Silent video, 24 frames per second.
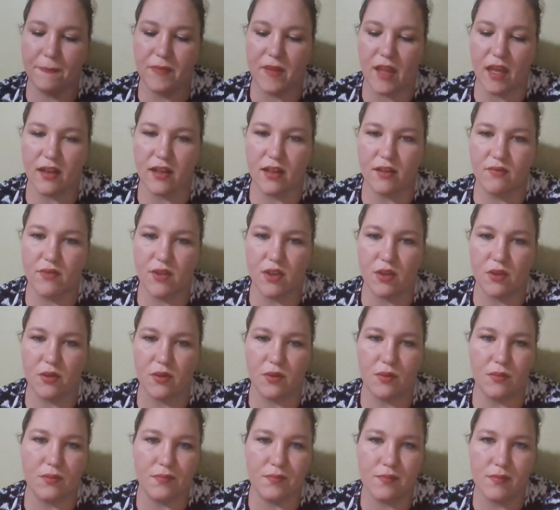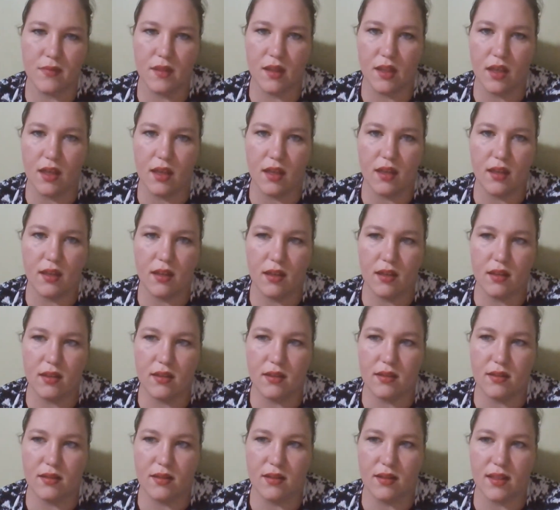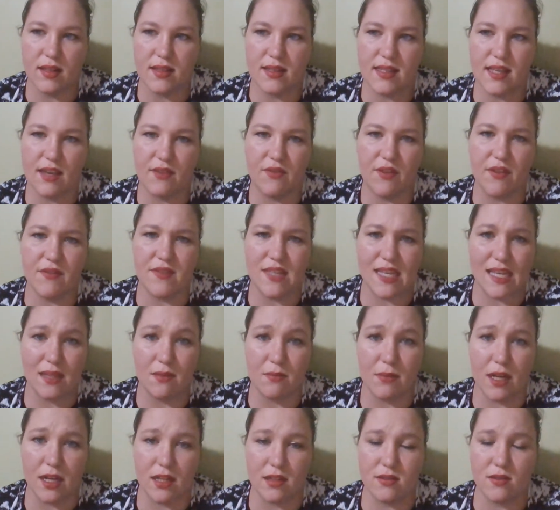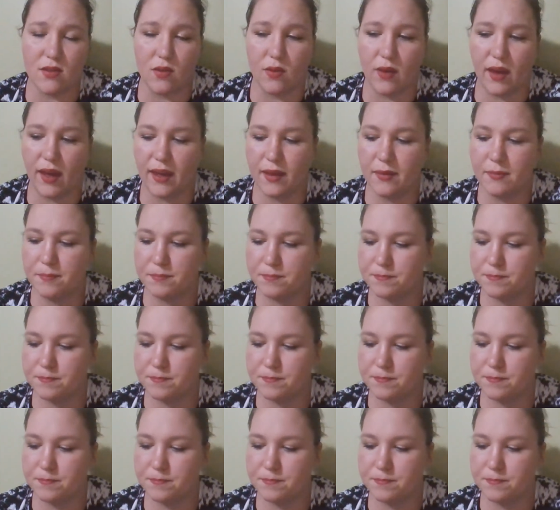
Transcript: I'll give you, let's say 15 minutes, okay?